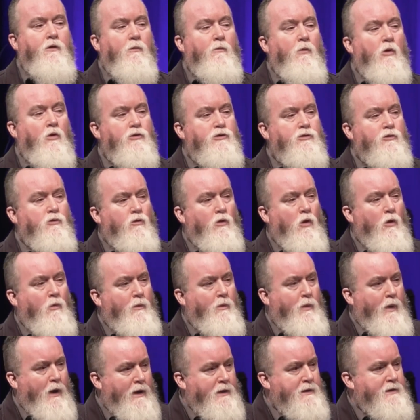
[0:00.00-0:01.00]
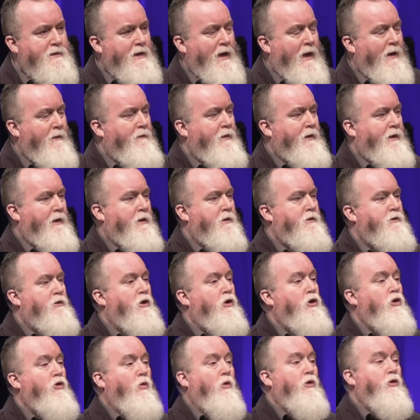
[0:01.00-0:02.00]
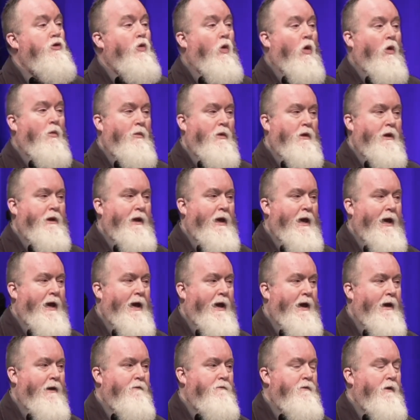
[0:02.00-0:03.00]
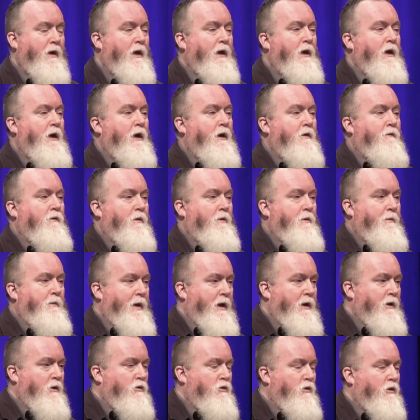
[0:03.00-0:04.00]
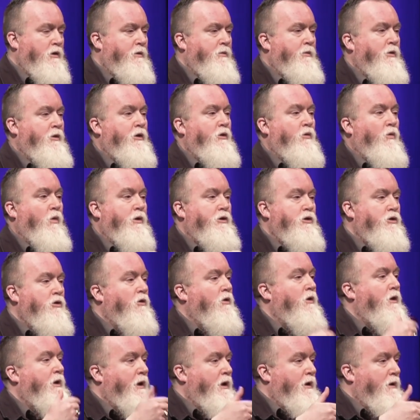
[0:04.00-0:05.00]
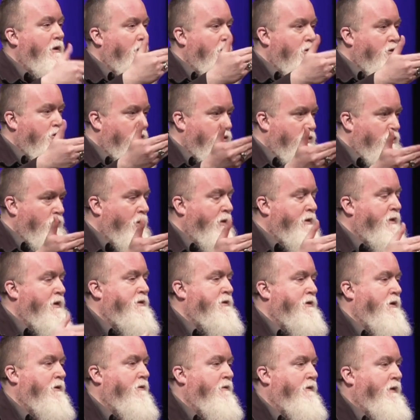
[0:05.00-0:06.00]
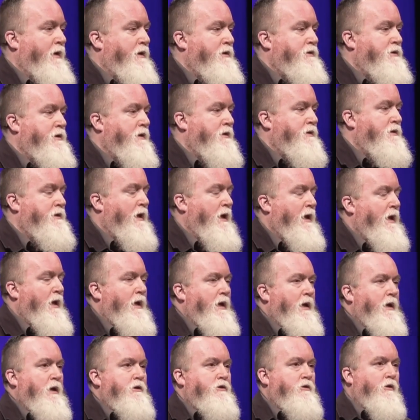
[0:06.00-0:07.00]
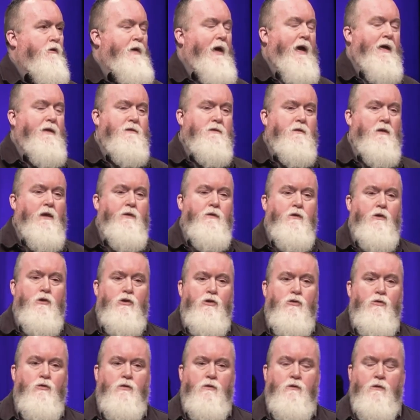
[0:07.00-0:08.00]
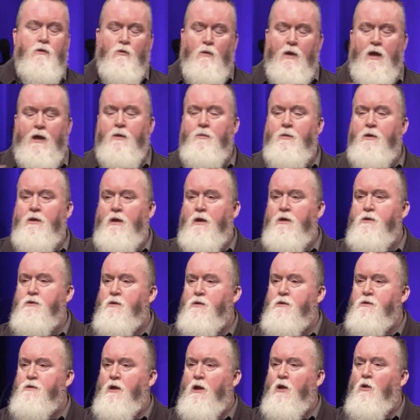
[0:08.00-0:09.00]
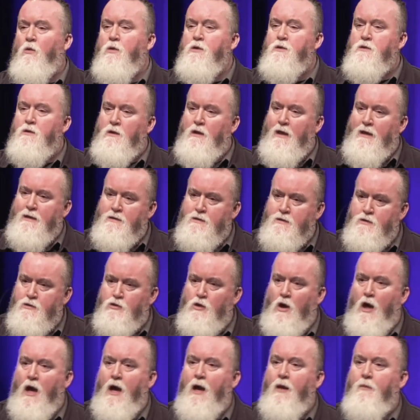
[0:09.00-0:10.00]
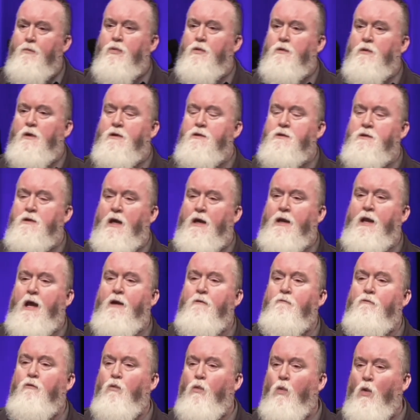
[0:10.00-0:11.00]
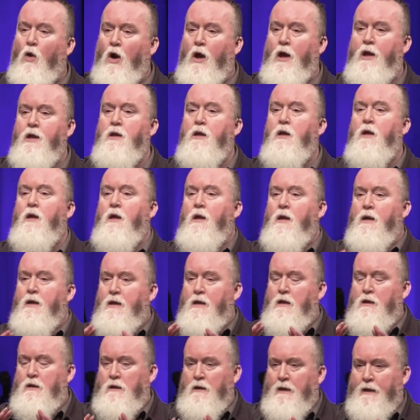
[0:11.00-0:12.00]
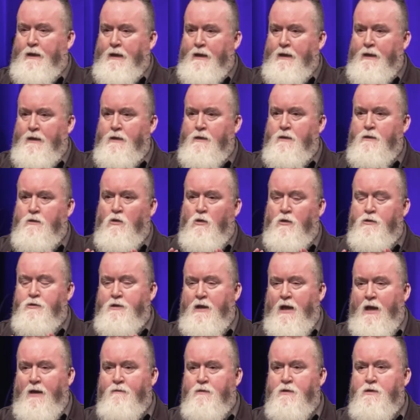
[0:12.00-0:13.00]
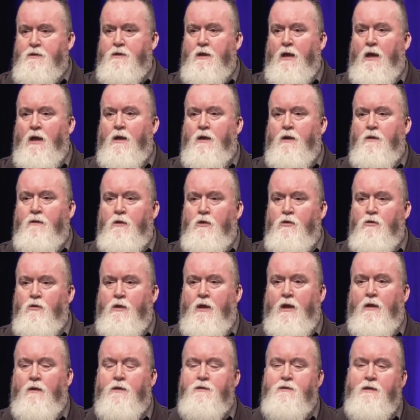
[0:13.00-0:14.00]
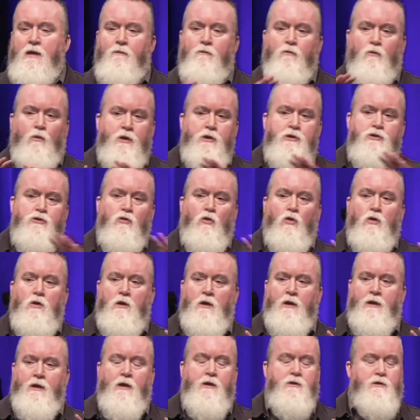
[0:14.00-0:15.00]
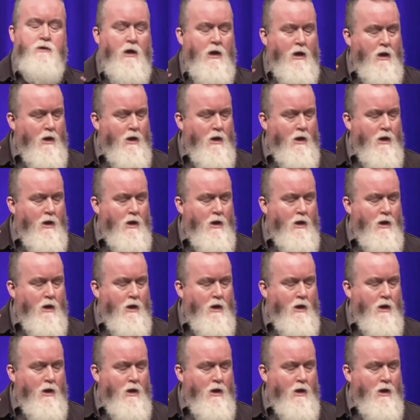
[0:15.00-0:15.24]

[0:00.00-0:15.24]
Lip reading: the most robust evidence that you would normally have from the medical community when you're doing these interventions. So that's led the recommendations there was let's stop, let's not have one clinic called Tavistock in the UK, let's have regional clinics,